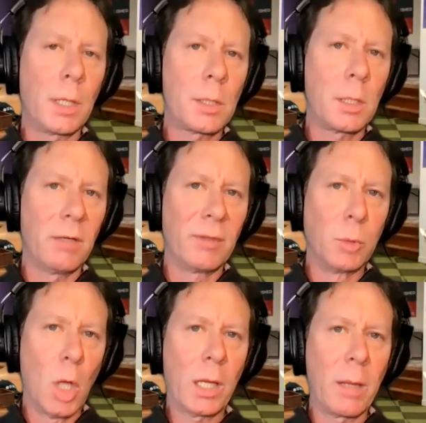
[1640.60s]
give the
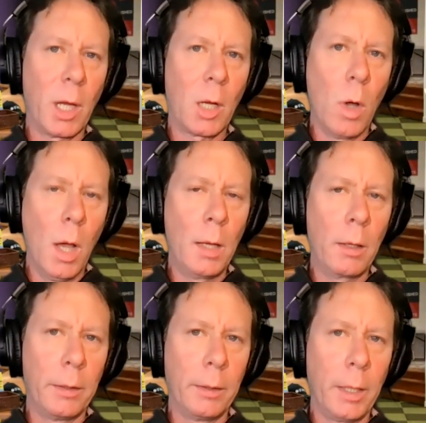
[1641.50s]
Bloc Québécois
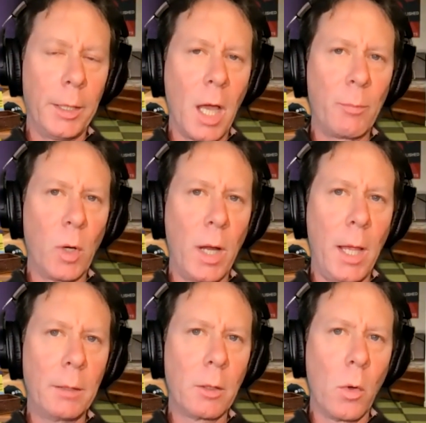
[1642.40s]
an upper
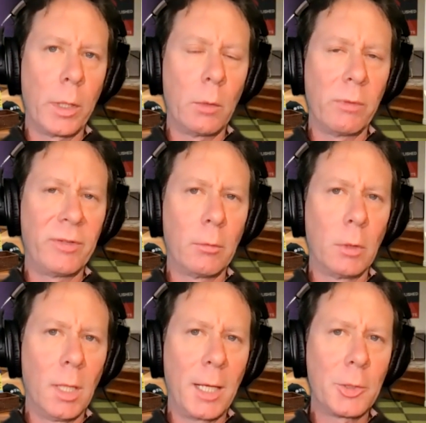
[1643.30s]
hand going into a
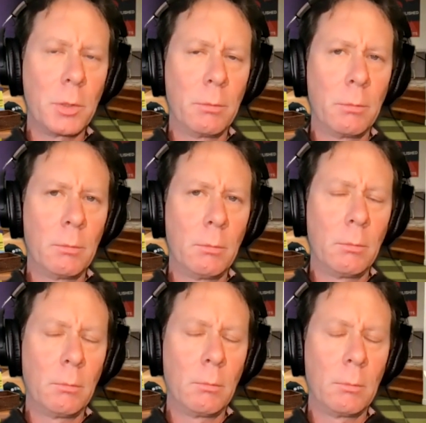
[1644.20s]
federal election,
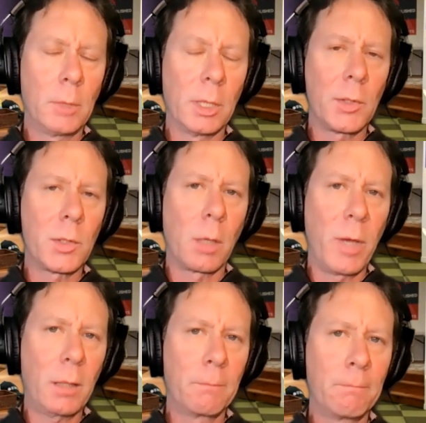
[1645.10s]
at least in Quebec?